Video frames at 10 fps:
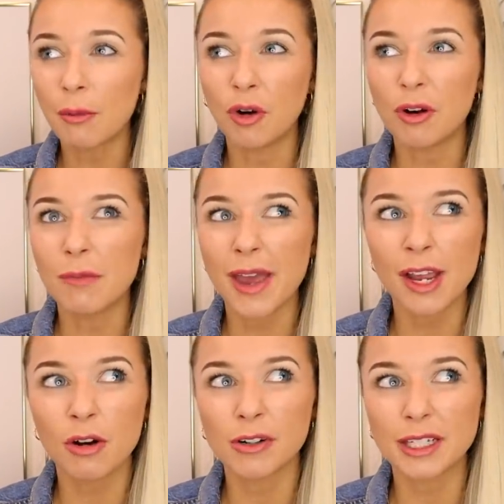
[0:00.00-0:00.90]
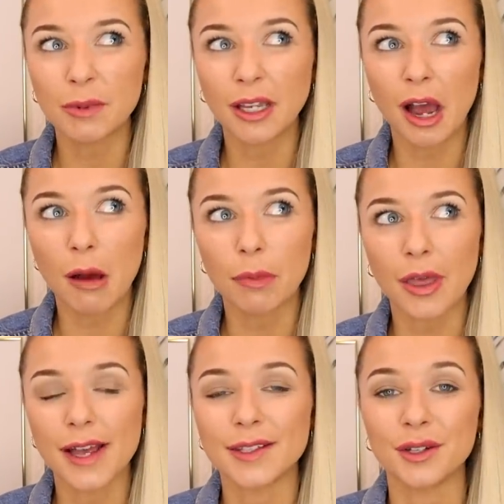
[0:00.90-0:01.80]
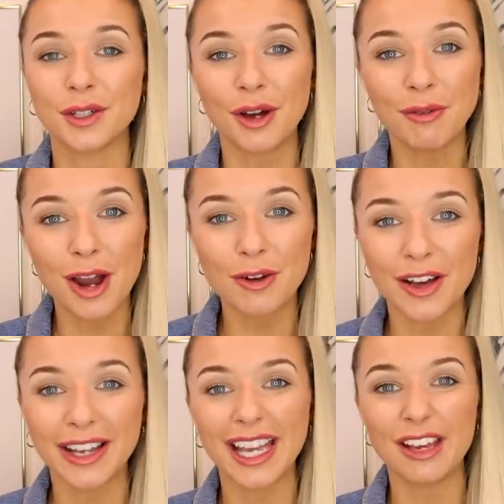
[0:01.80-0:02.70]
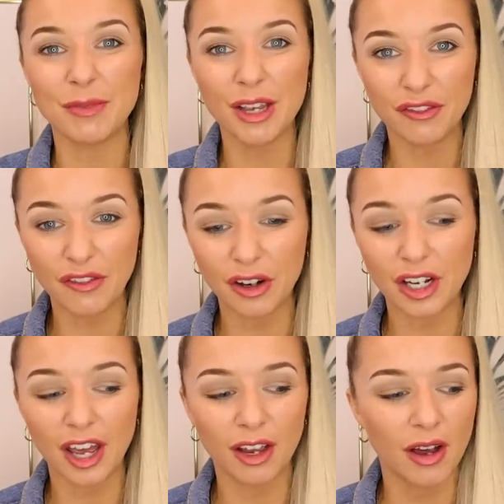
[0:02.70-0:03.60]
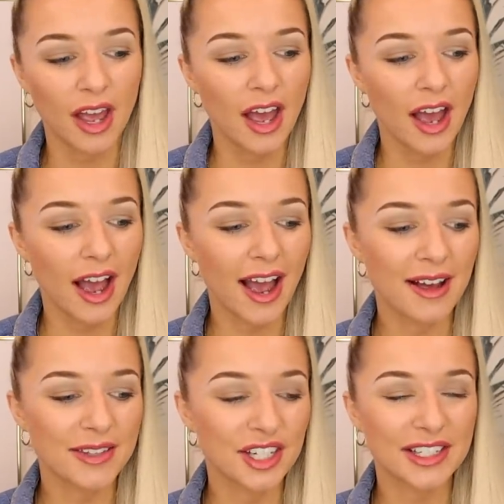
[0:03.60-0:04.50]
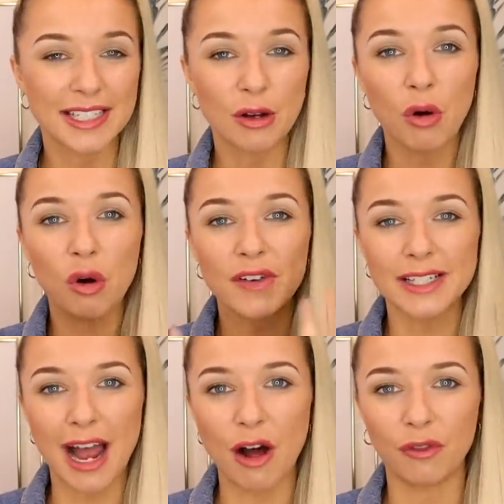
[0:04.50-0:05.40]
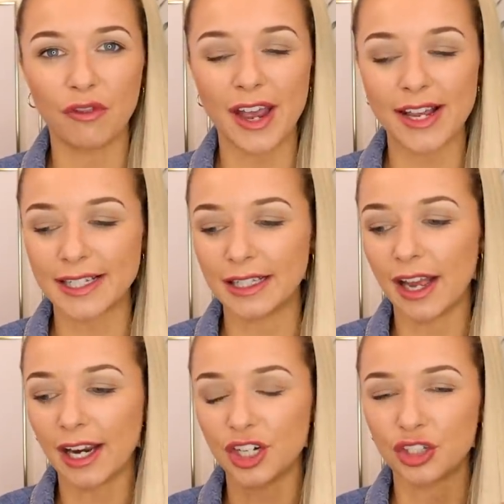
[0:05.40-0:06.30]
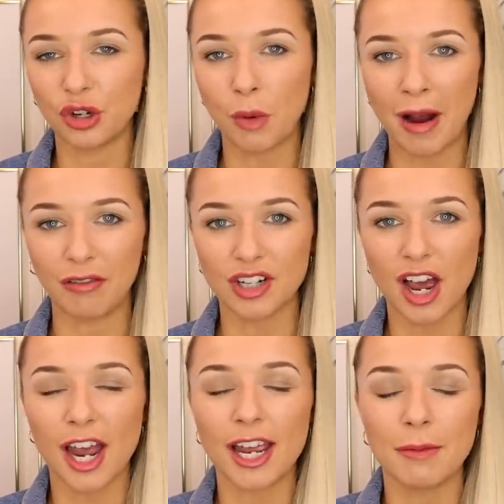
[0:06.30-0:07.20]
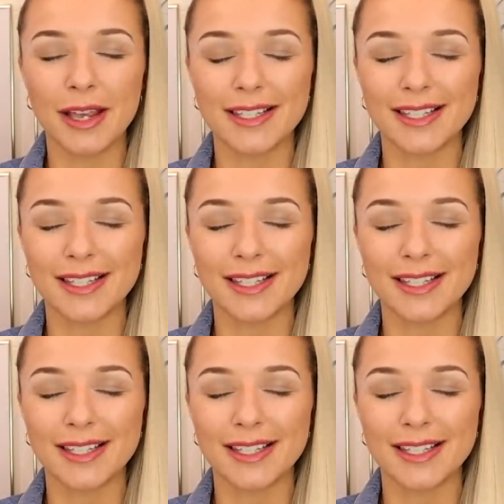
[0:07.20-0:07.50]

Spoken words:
Or it may already be up there. So go over, give me a follow so you can see all these outfits in like a short amount of time. It's